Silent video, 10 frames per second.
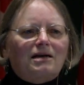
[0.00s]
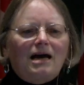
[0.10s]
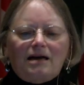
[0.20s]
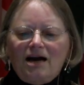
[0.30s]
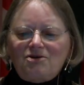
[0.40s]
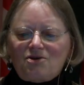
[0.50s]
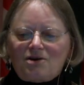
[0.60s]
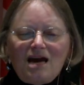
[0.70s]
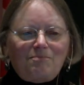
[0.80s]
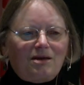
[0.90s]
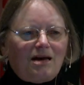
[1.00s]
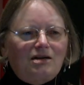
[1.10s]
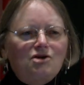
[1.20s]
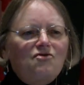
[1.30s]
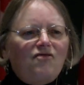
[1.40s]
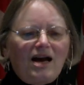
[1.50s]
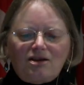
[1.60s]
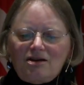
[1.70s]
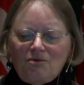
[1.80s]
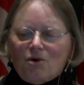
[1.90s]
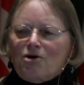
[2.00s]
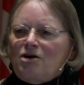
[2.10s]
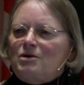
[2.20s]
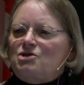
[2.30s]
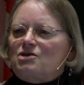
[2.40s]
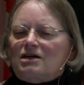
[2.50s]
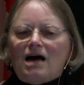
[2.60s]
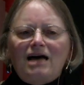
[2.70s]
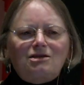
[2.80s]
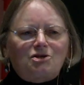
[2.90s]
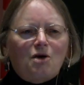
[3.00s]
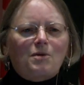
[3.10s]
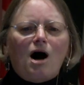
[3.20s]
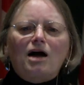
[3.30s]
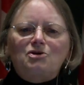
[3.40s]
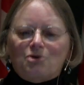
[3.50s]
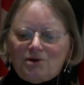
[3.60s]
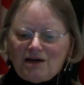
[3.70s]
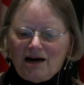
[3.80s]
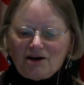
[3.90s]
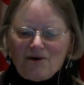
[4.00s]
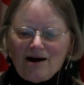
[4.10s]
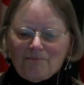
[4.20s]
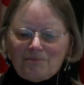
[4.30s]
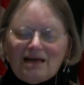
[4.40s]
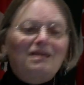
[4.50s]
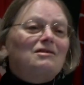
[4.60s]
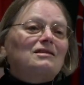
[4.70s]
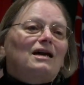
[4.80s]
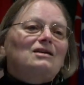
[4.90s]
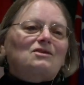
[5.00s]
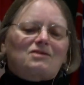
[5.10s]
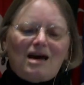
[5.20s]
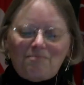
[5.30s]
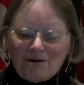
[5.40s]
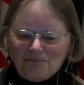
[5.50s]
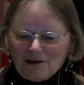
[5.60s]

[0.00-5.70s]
And isoscape is a new fancy word, which is an isotope contour diagram. And this is an isoscape.